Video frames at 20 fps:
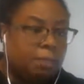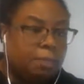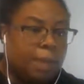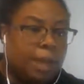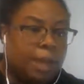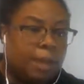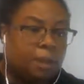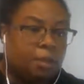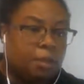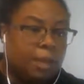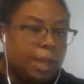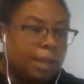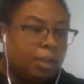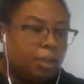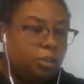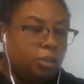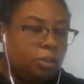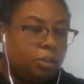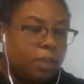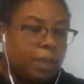
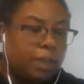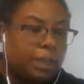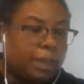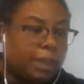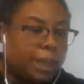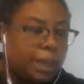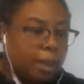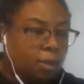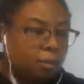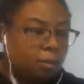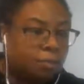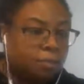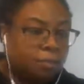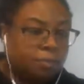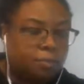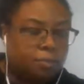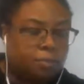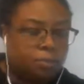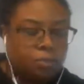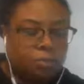How you stand out,
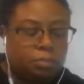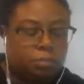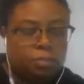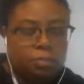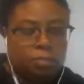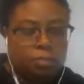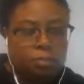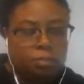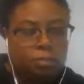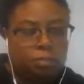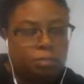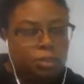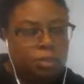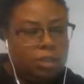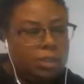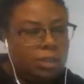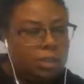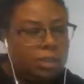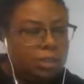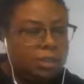
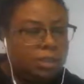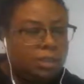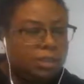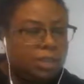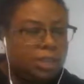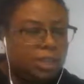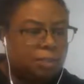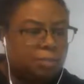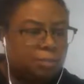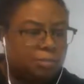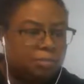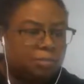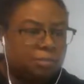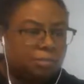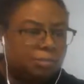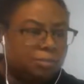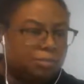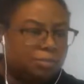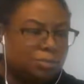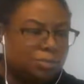and
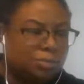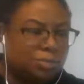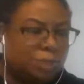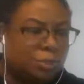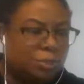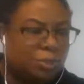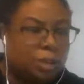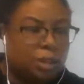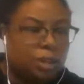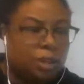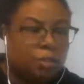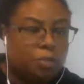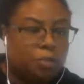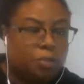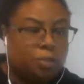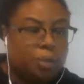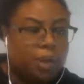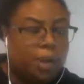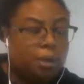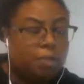where to go
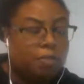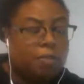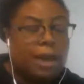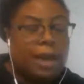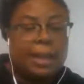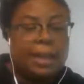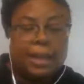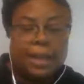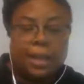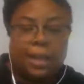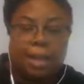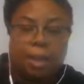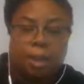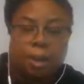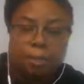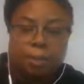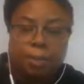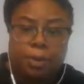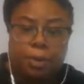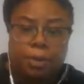from there. If I can't
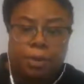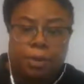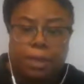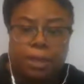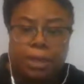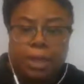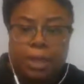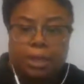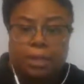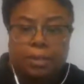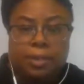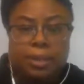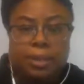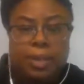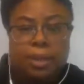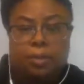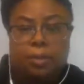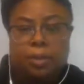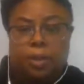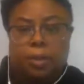help you,
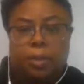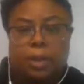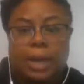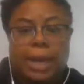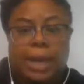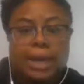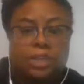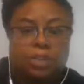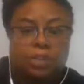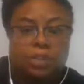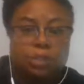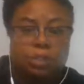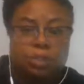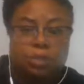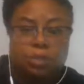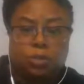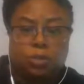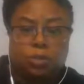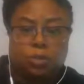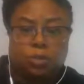then I will guide you
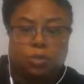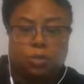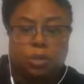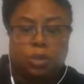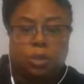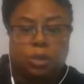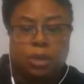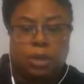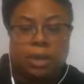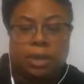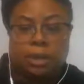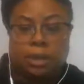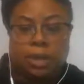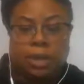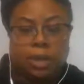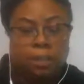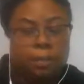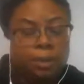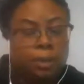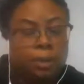to another
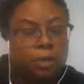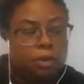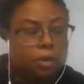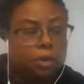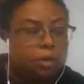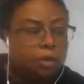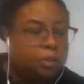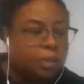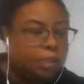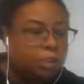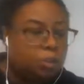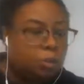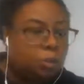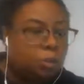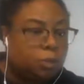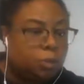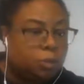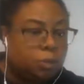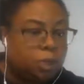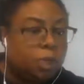company or
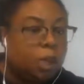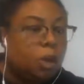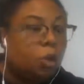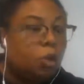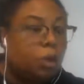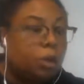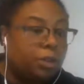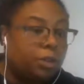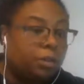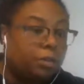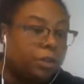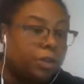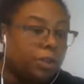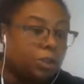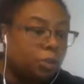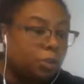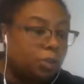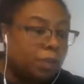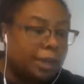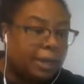individual
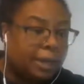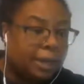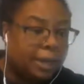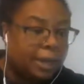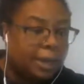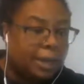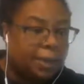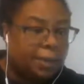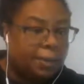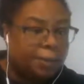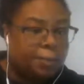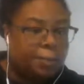that can.